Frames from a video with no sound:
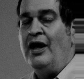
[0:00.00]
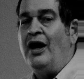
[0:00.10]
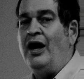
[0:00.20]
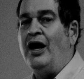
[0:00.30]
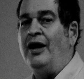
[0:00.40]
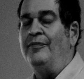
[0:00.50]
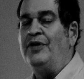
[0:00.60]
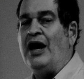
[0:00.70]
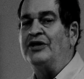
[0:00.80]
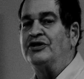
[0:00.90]

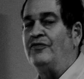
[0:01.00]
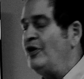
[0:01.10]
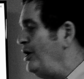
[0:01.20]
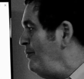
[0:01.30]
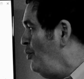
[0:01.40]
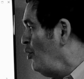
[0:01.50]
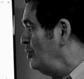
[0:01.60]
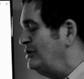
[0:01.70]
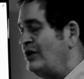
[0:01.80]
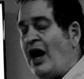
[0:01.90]
That is a very
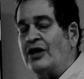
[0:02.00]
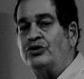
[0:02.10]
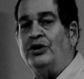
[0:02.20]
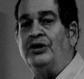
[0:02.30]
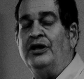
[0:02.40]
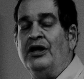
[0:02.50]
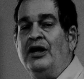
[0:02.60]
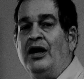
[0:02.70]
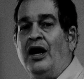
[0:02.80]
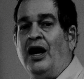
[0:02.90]
important doctrine
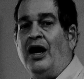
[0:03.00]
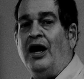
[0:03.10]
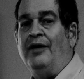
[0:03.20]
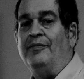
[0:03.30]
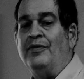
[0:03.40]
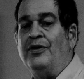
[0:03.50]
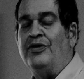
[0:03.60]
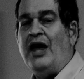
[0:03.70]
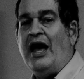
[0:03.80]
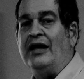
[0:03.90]

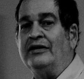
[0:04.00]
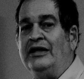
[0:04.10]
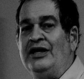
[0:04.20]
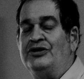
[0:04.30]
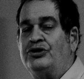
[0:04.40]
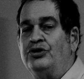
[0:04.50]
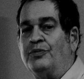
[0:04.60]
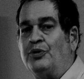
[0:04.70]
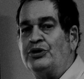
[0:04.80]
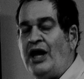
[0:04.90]
that leads to the
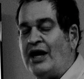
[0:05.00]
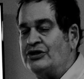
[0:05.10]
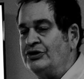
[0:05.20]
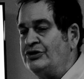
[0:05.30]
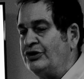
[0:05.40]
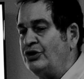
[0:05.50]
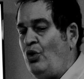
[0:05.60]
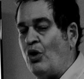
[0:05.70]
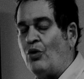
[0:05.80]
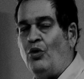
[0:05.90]
protections that the
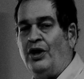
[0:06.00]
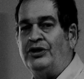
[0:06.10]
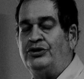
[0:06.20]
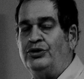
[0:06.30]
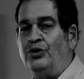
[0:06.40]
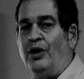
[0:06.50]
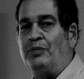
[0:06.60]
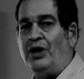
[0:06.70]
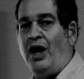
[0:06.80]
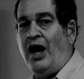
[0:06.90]
court wanted to
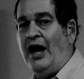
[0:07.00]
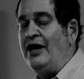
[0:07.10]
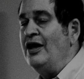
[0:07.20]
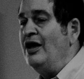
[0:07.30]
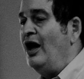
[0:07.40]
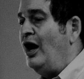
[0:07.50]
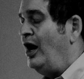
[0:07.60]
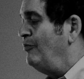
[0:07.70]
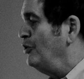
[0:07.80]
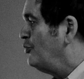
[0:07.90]
apply
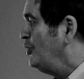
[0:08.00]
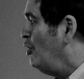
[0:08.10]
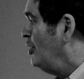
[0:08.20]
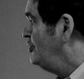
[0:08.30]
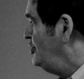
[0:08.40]
with regard to